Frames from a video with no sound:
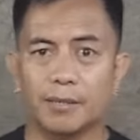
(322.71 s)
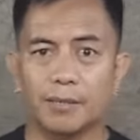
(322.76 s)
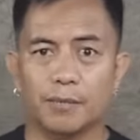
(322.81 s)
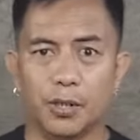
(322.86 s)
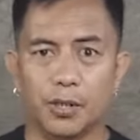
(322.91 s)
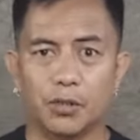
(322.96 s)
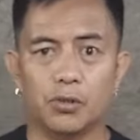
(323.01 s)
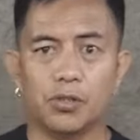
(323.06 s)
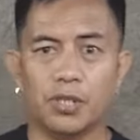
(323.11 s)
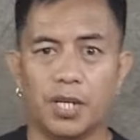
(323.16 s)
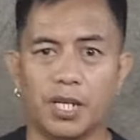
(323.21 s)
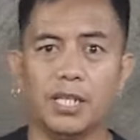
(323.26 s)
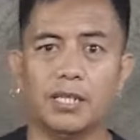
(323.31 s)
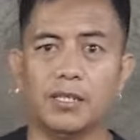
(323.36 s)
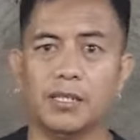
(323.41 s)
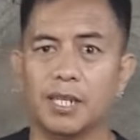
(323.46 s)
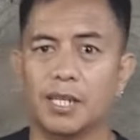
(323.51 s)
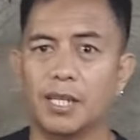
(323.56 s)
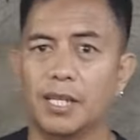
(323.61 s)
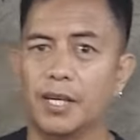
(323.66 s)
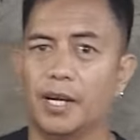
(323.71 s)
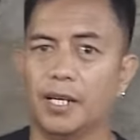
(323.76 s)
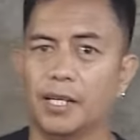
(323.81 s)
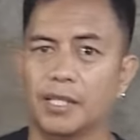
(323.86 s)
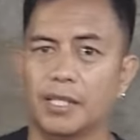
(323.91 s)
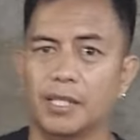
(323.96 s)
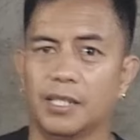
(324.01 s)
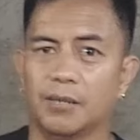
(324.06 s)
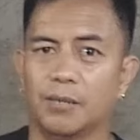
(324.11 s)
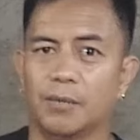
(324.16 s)
When you train it really
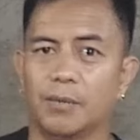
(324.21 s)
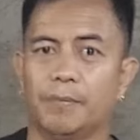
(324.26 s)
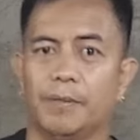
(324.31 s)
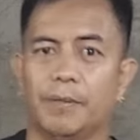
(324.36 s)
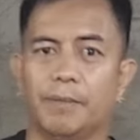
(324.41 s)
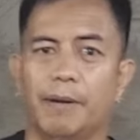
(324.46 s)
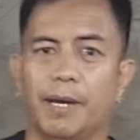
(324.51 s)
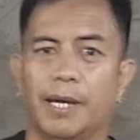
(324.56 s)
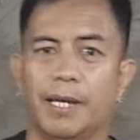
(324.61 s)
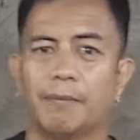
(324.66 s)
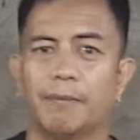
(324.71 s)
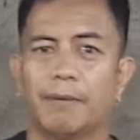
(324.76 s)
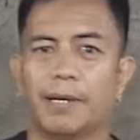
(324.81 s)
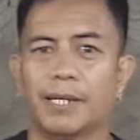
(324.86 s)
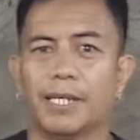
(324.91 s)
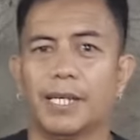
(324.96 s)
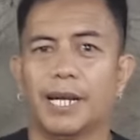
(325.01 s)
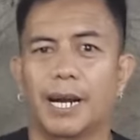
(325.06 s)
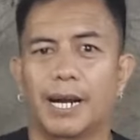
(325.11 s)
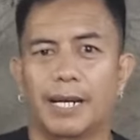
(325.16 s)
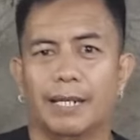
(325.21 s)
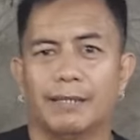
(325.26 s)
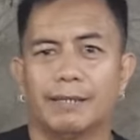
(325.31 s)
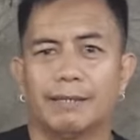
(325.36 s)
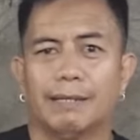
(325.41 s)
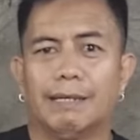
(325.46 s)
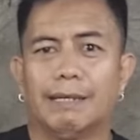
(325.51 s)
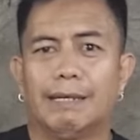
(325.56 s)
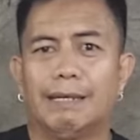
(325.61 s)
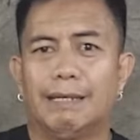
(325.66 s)
hard, it will be very, very
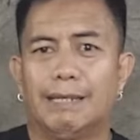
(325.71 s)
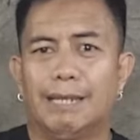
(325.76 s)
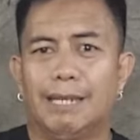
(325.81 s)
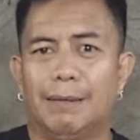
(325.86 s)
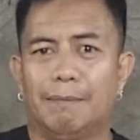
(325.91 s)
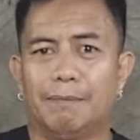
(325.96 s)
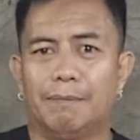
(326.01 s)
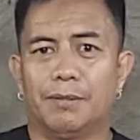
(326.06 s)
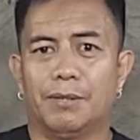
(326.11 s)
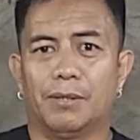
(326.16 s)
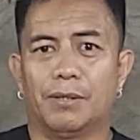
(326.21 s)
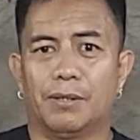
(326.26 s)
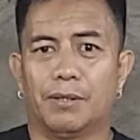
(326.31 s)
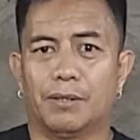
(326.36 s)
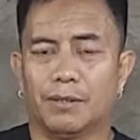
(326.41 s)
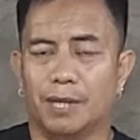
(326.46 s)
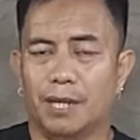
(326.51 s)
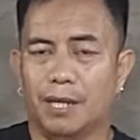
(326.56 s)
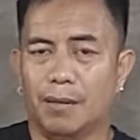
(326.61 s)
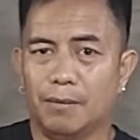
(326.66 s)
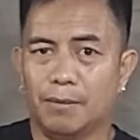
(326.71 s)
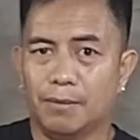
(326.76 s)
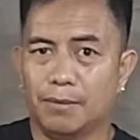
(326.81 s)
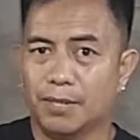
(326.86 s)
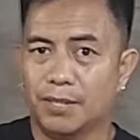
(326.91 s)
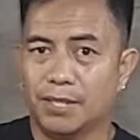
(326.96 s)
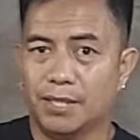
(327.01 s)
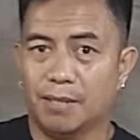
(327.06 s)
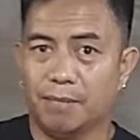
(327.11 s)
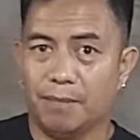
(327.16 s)
hard if your elbows
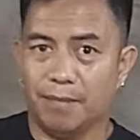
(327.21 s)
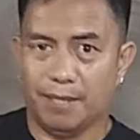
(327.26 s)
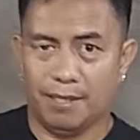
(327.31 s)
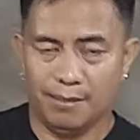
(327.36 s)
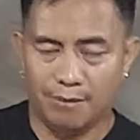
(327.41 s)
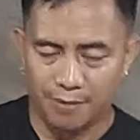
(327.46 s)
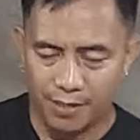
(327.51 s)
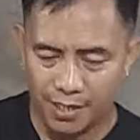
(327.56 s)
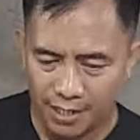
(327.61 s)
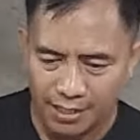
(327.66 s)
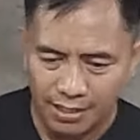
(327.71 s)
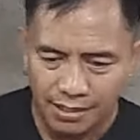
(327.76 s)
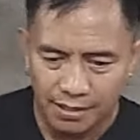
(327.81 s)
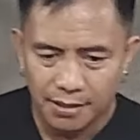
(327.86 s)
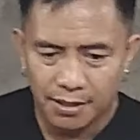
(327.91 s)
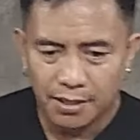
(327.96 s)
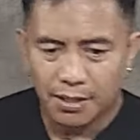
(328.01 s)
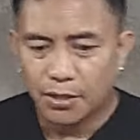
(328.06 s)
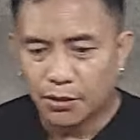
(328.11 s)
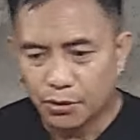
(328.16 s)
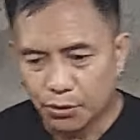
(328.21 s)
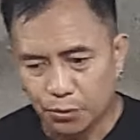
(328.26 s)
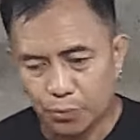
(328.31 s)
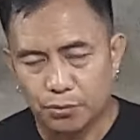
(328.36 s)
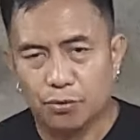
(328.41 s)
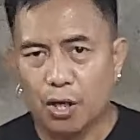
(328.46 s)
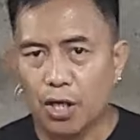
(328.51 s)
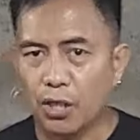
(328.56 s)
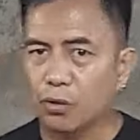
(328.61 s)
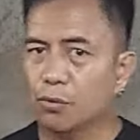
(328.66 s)
is in pain, okay? So
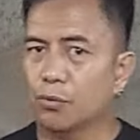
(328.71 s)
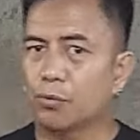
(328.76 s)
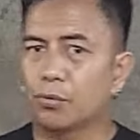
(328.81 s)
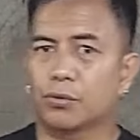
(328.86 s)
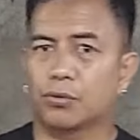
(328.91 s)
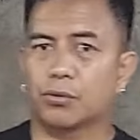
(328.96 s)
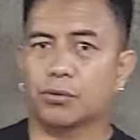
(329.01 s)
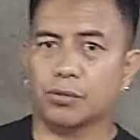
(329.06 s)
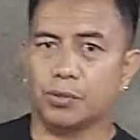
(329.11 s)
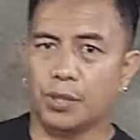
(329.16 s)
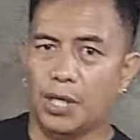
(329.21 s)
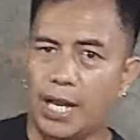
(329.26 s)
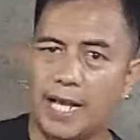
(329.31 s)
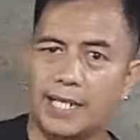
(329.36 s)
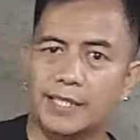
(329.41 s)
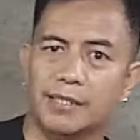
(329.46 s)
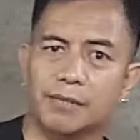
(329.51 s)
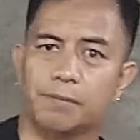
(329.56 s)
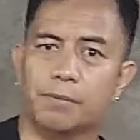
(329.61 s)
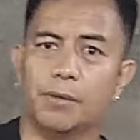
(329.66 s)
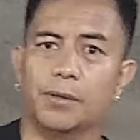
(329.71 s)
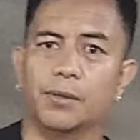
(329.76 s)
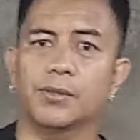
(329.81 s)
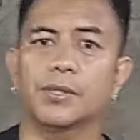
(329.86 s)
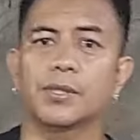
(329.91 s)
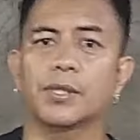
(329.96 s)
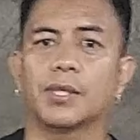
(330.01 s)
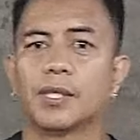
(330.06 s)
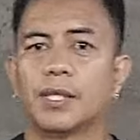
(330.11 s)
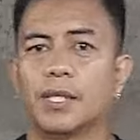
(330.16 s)
try to relax it
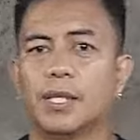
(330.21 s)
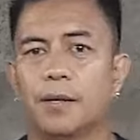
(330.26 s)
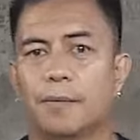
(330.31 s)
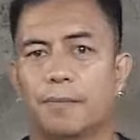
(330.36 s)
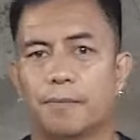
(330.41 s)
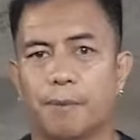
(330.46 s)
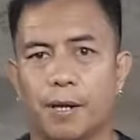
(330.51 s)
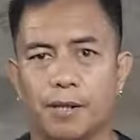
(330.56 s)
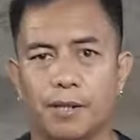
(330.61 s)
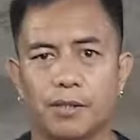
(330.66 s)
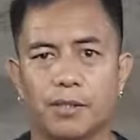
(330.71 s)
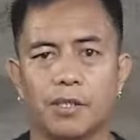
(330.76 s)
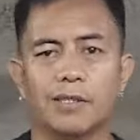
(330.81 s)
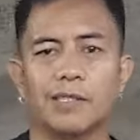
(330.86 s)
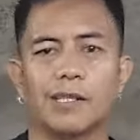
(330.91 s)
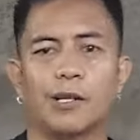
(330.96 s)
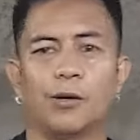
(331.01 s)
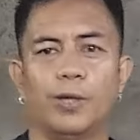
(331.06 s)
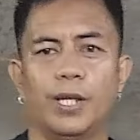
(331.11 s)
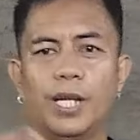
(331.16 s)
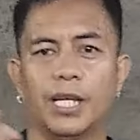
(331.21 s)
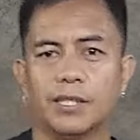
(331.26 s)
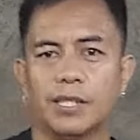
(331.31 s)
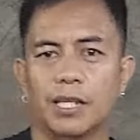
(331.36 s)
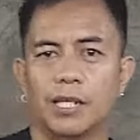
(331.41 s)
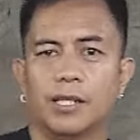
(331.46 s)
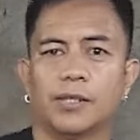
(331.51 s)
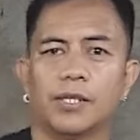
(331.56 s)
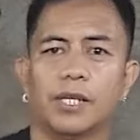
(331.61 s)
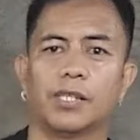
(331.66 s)
first. Practice it slowly
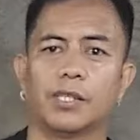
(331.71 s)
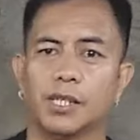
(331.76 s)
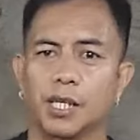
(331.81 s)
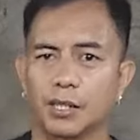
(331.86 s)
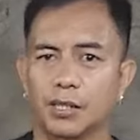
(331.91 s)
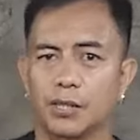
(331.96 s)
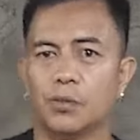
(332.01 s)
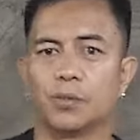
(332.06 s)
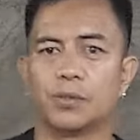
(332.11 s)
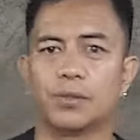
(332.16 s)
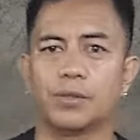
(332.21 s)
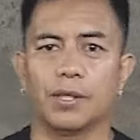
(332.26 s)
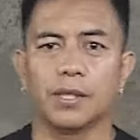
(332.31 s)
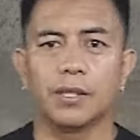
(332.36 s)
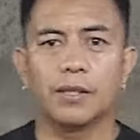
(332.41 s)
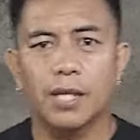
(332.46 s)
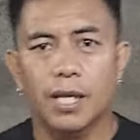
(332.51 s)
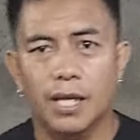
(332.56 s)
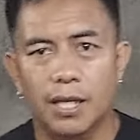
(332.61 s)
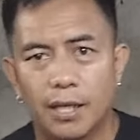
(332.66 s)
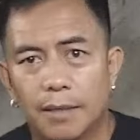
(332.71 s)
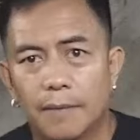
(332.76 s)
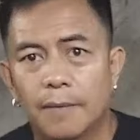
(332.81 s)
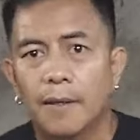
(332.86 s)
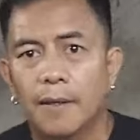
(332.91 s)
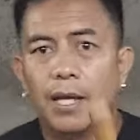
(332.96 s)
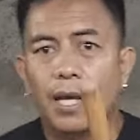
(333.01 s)
until you can get used to it, okay?